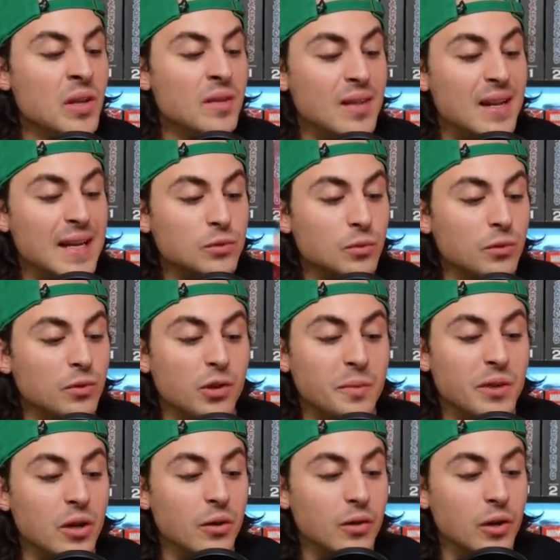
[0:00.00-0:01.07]
The next one I'm going to be
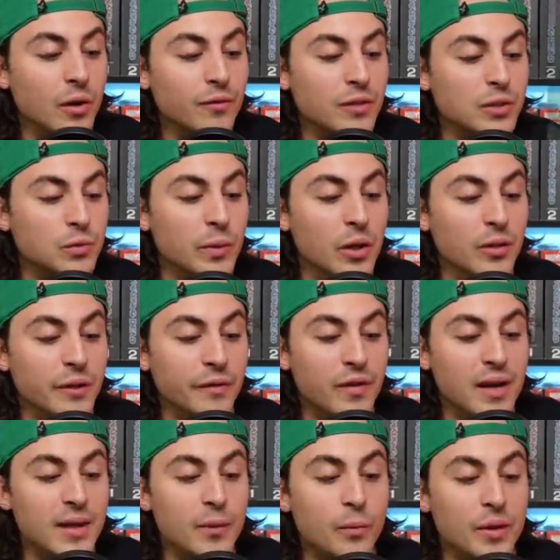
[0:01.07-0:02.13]
going over is We Only
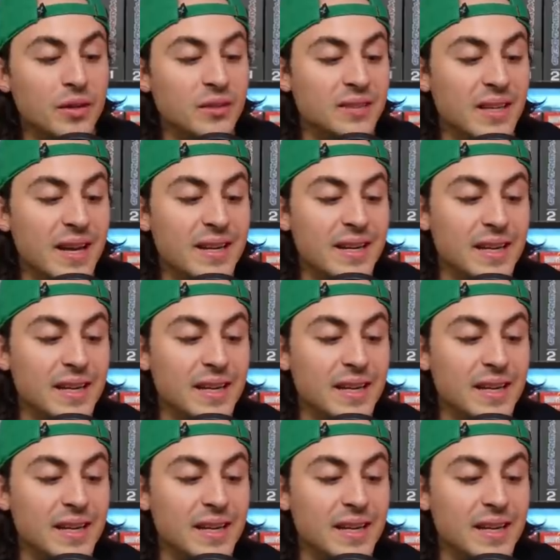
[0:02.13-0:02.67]
Find Them When They're Dead,